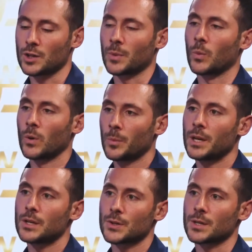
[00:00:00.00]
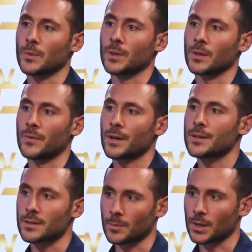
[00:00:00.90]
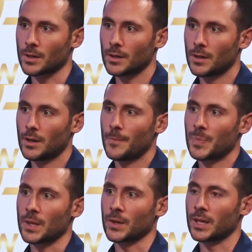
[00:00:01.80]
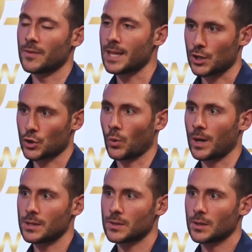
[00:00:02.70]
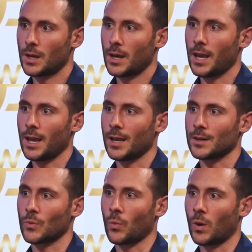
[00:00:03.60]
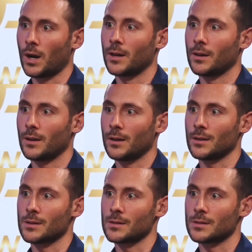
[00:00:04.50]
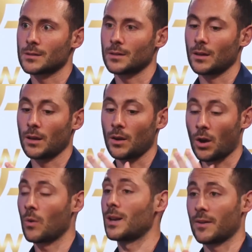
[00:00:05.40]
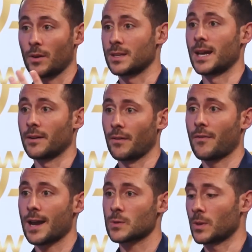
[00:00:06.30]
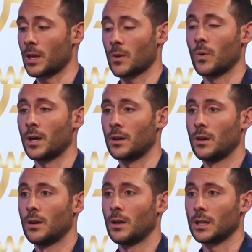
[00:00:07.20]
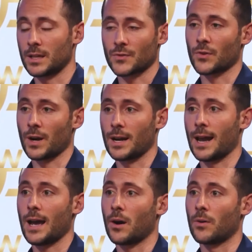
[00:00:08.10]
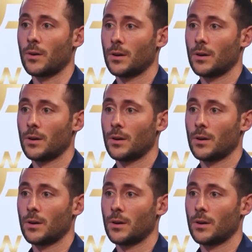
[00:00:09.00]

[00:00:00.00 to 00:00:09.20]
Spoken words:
but it will be interesting when they're very similar. You're given that choice, and one is known to have all these negative effects, while the other one, at least for right now,